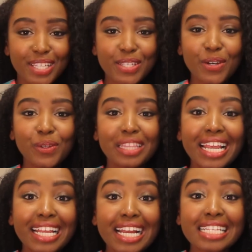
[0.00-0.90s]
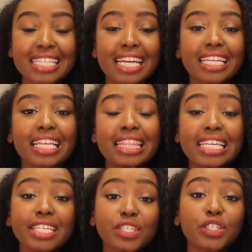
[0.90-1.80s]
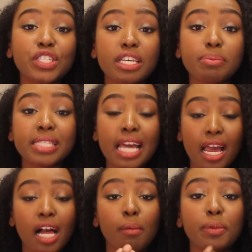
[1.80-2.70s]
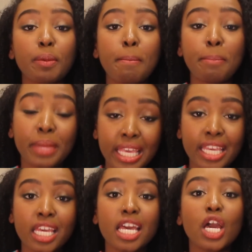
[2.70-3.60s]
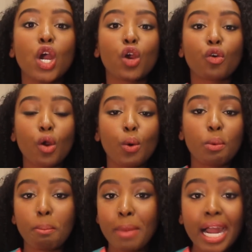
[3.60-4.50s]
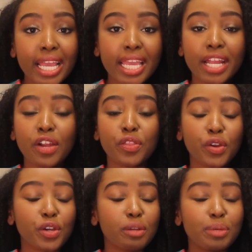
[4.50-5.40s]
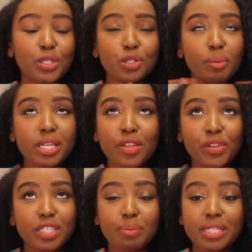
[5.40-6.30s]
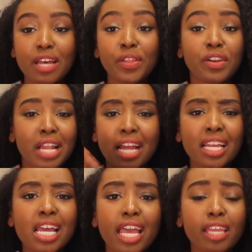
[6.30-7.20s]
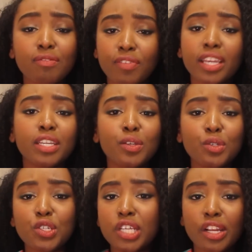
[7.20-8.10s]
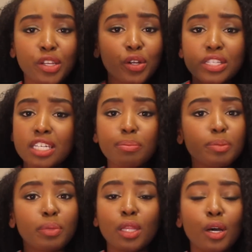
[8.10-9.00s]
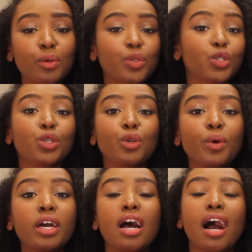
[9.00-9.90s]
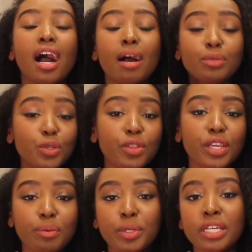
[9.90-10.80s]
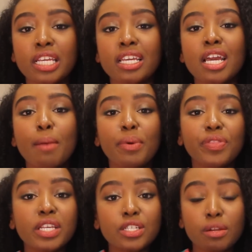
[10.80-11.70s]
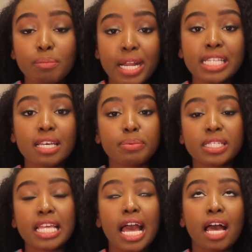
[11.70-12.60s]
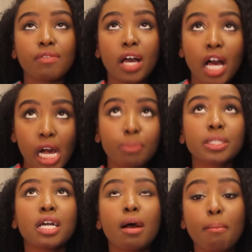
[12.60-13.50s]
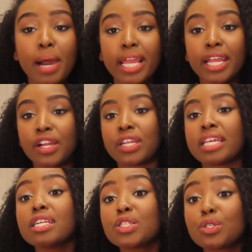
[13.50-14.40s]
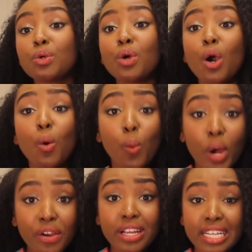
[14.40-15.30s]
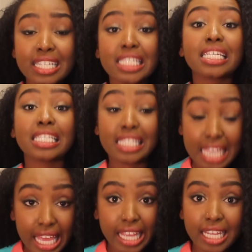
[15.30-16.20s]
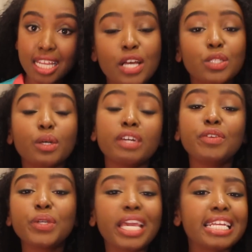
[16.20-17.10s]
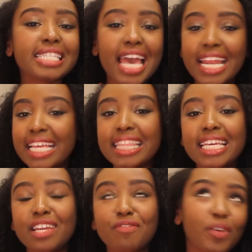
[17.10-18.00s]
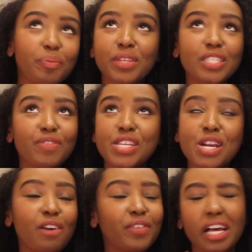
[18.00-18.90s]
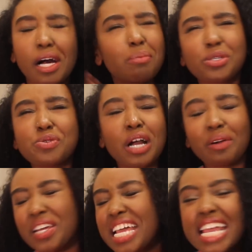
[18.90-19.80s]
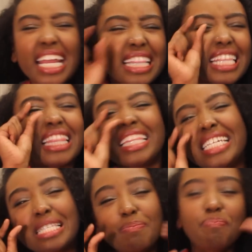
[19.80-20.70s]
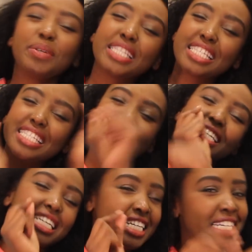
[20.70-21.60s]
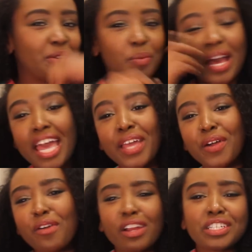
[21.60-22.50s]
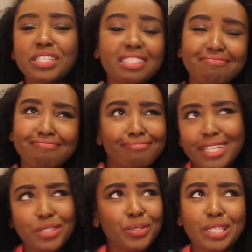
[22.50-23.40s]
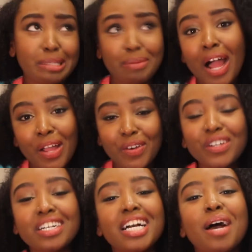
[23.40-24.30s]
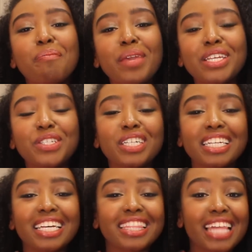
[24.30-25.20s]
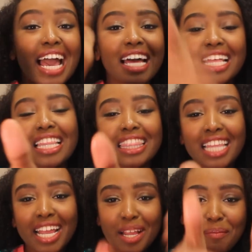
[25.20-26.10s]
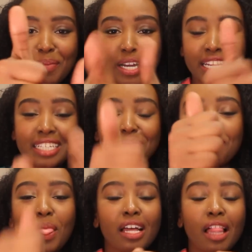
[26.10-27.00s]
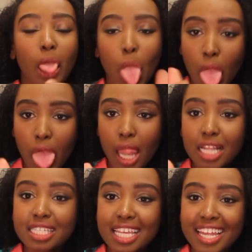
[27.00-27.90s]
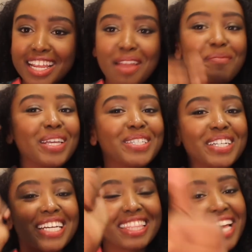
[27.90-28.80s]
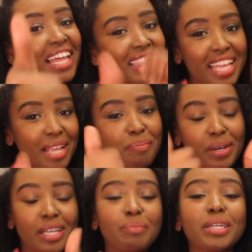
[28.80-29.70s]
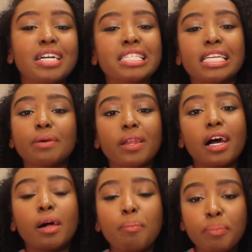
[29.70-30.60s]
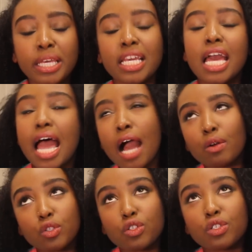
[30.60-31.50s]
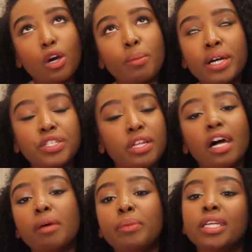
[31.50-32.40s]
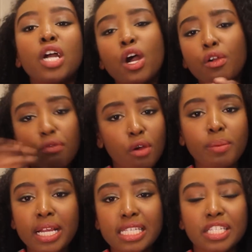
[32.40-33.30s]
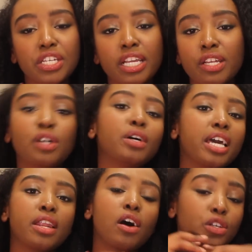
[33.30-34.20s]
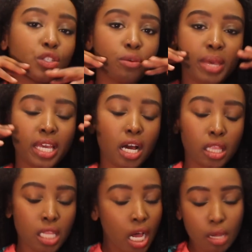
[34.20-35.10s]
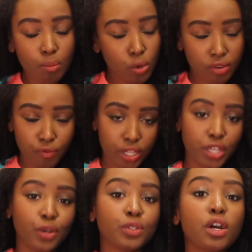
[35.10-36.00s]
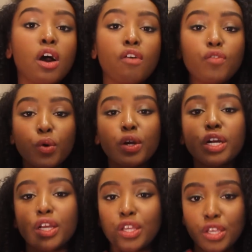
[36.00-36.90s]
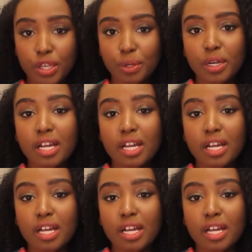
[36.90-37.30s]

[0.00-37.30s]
So like I said, these are tips that help me grow my hair. There could be so many other tips down there, and I invite you to share your tips below to the community. But these are my tips that have helped my hair get to where it is today. So if you gained anything from this video, if it helped you out in the least bit way, or it just made you smile, make sure to hit that like button. Let's say that again. Make sure to hit that like button, because it would help me out so much and help me grow my channel and also make a lot more videos for you.